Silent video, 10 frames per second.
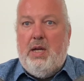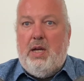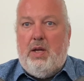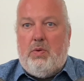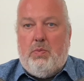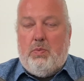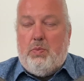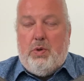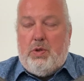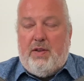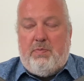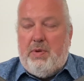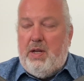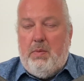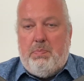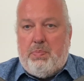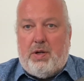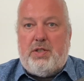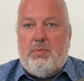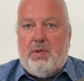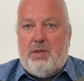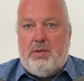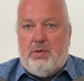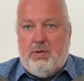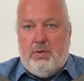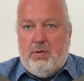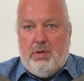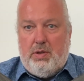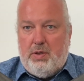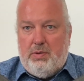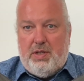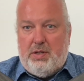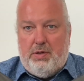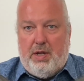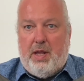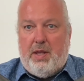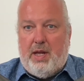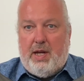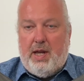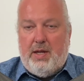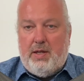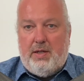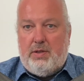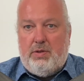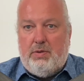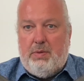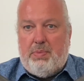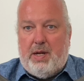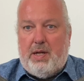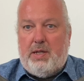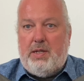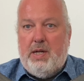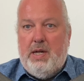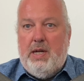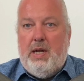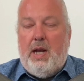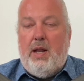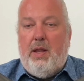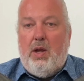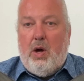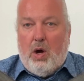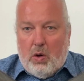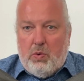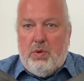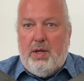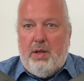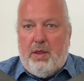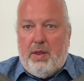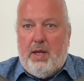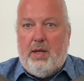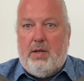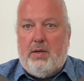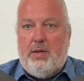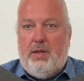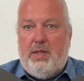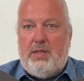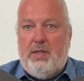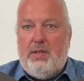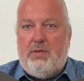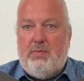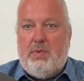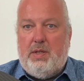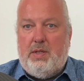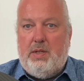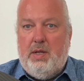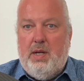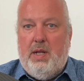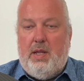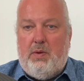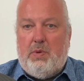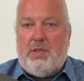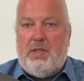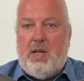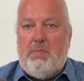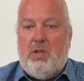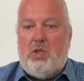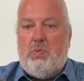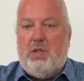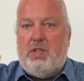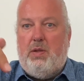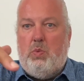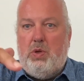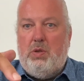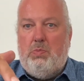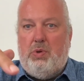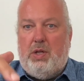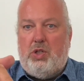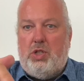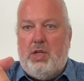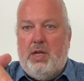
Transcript: it would have been impossible to glue it together again and to repair it. And the only thing on this instrument that was damaged was the wooden bridge.